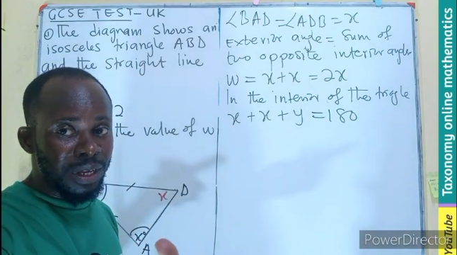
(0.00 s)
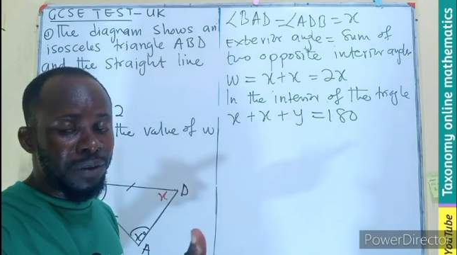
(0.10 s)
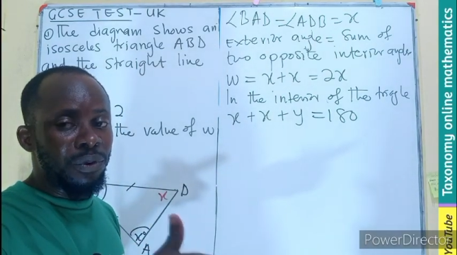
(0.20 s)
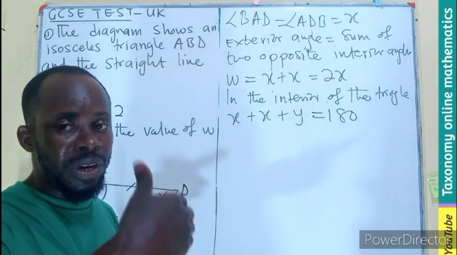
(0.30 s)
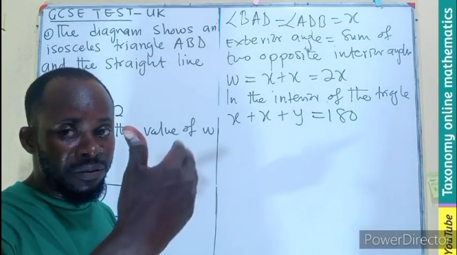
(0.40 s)

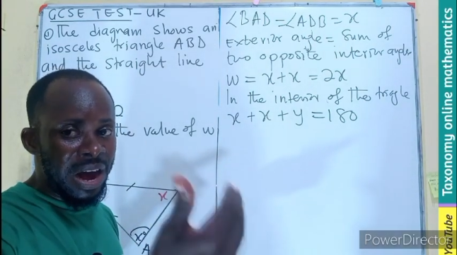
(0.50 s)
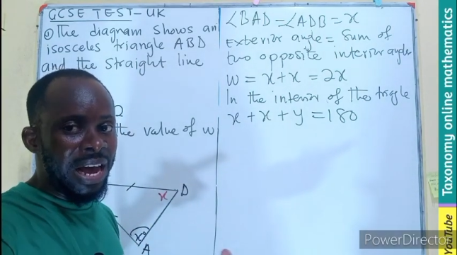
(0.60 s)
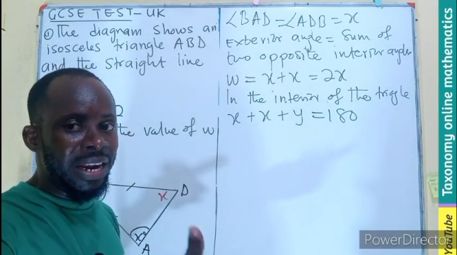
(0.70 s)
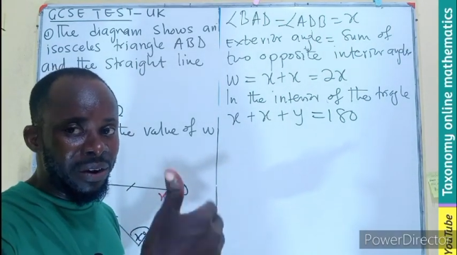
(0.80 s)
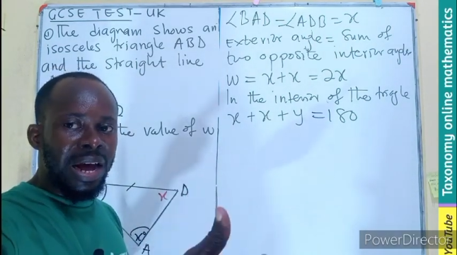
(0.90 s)
If you
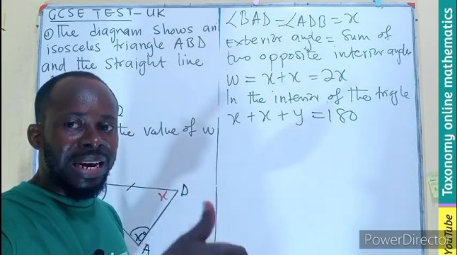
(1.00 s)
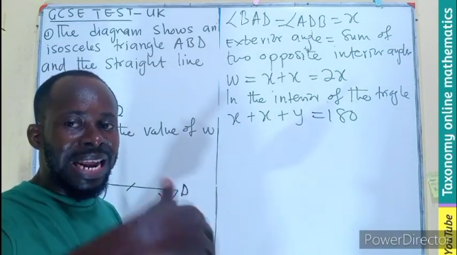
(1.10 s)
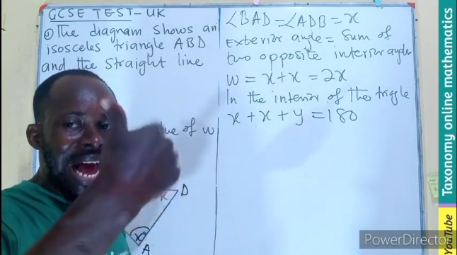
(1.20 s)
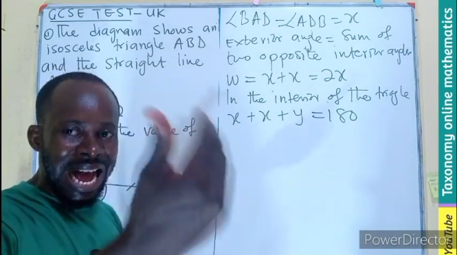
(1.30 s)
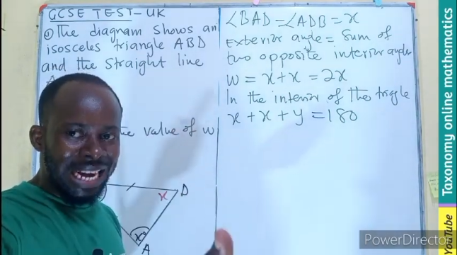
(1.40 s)
divide
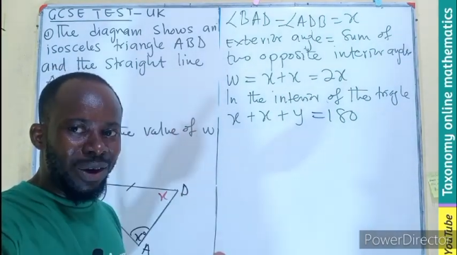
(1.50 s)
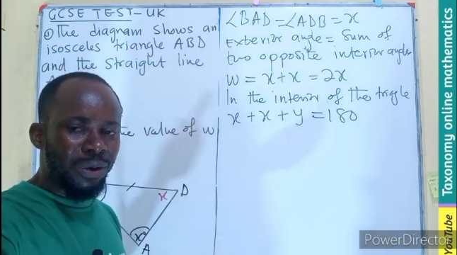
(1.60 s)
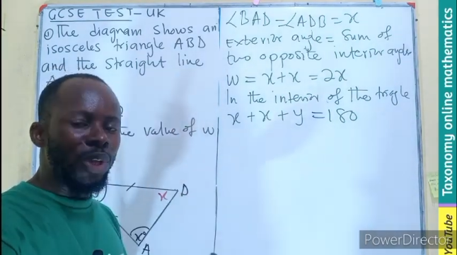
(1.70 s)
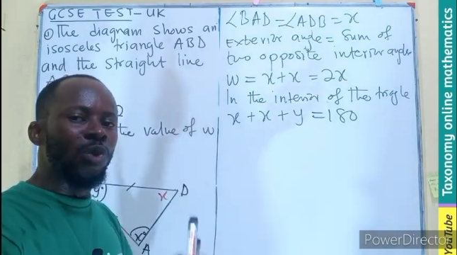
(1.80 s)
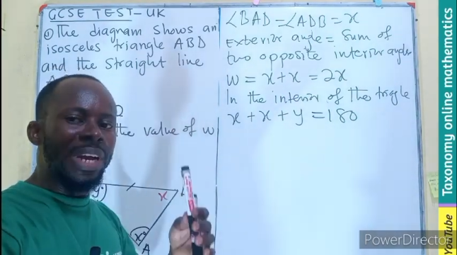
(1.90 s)
the
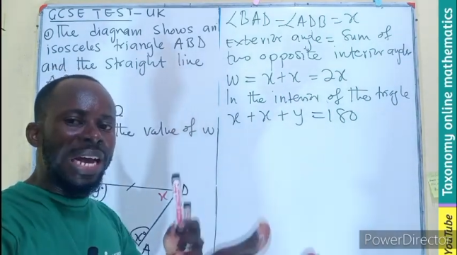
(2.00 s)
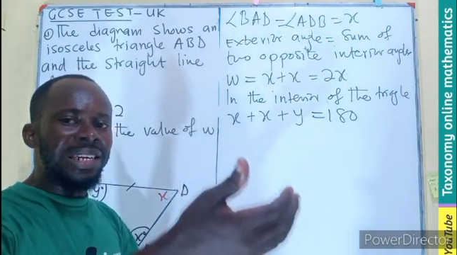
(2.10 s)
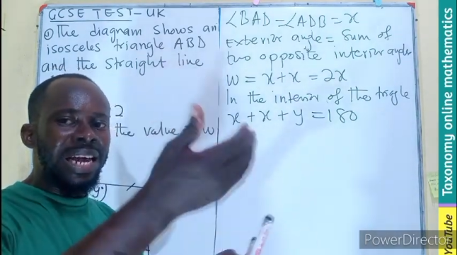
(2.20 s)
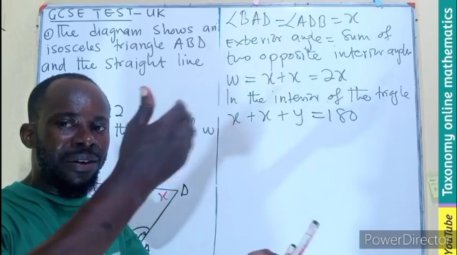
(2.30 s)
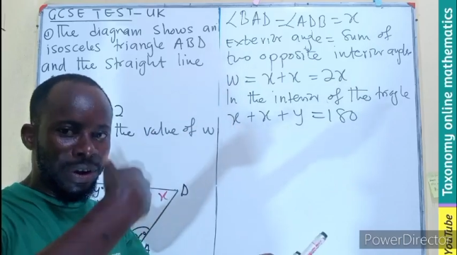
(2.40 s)
angle, you
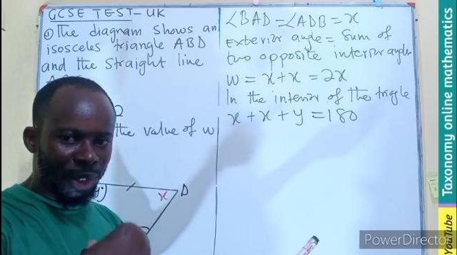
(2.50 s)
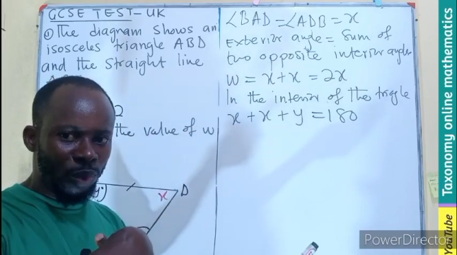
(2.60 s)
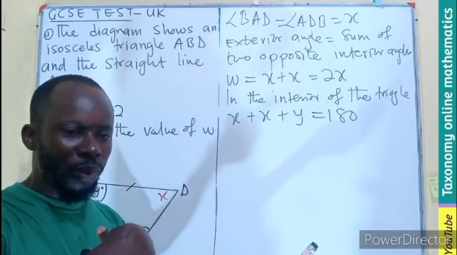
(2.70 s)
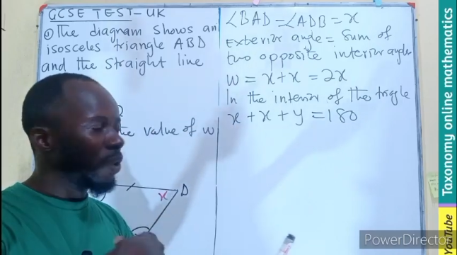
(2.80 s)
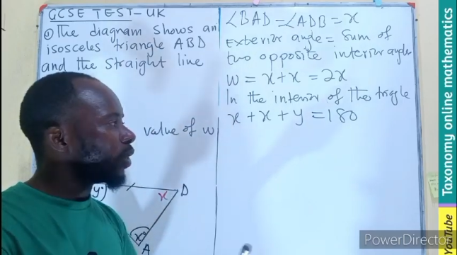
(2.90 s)
get the
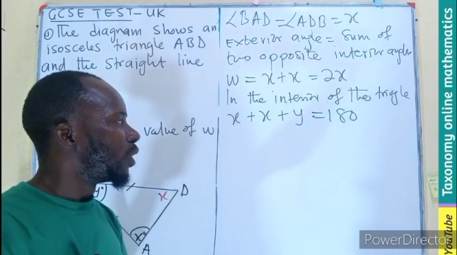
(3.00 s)
ratio.